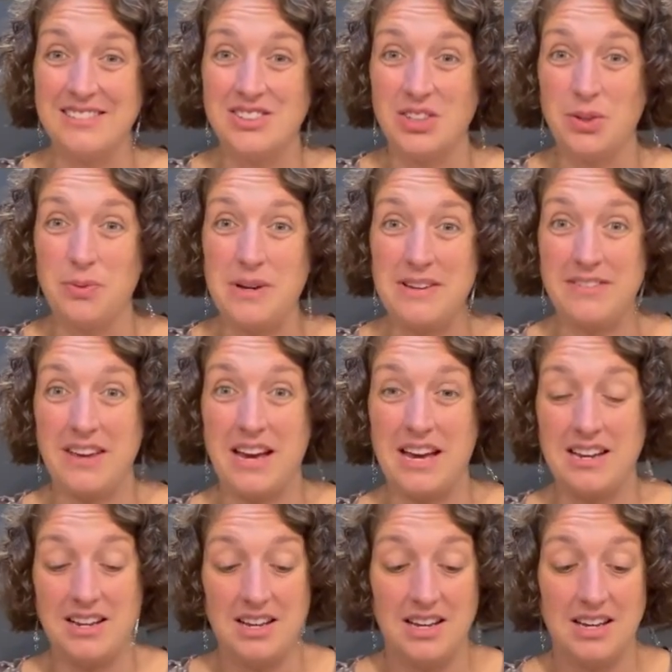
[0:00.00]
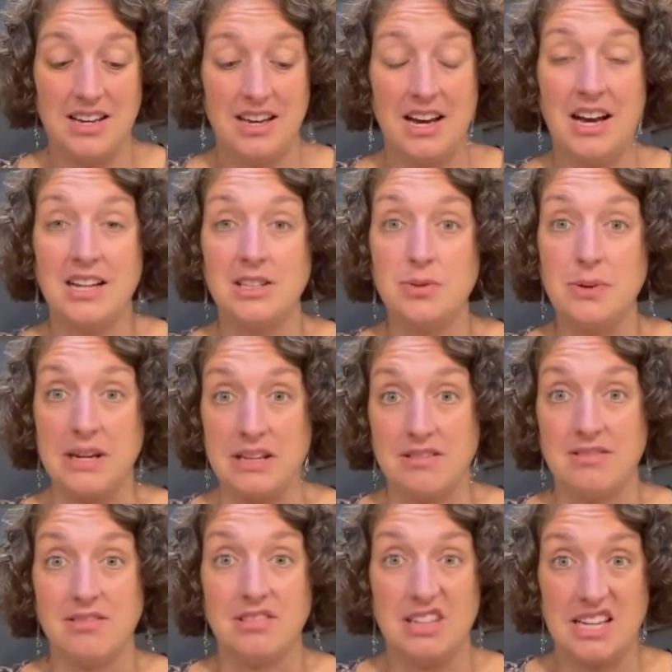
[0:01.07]
So we've got Halloween,
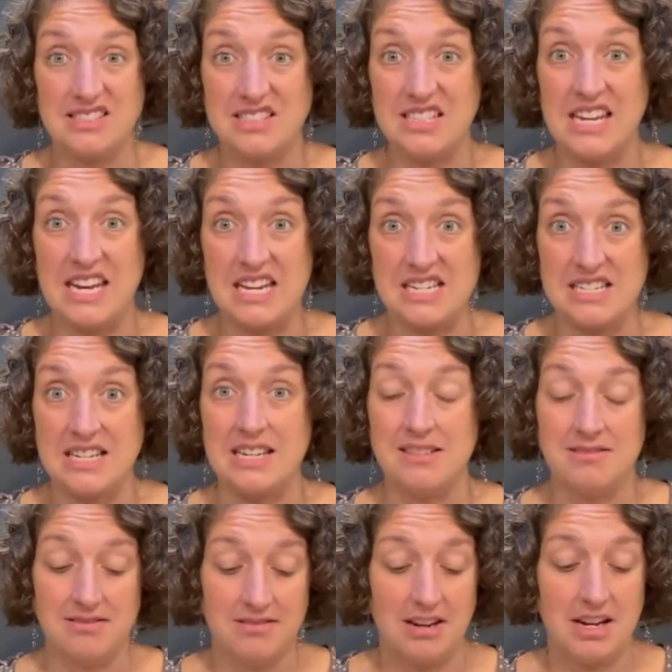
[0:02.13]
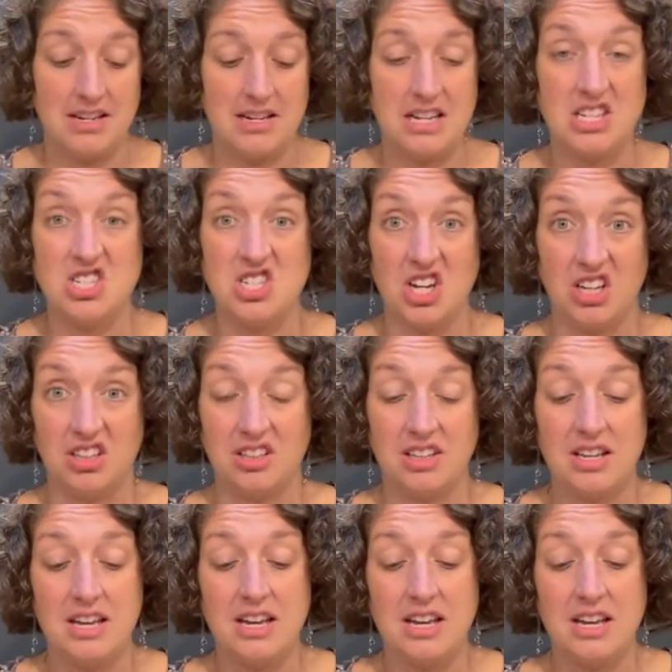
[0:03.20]
lots of candy, right? And junk.